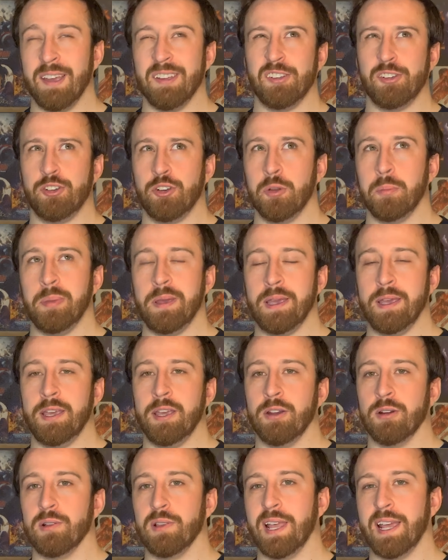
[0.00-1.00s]
It should be
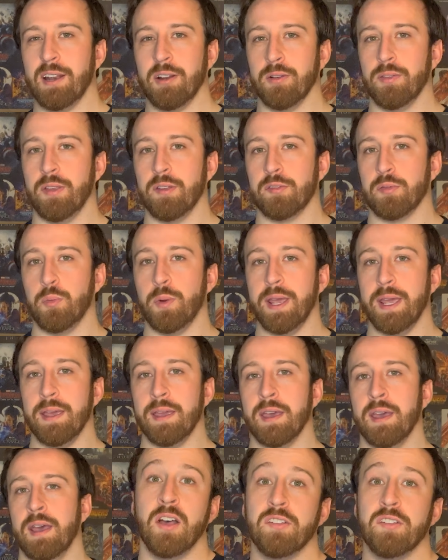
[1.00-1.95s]
here later this week.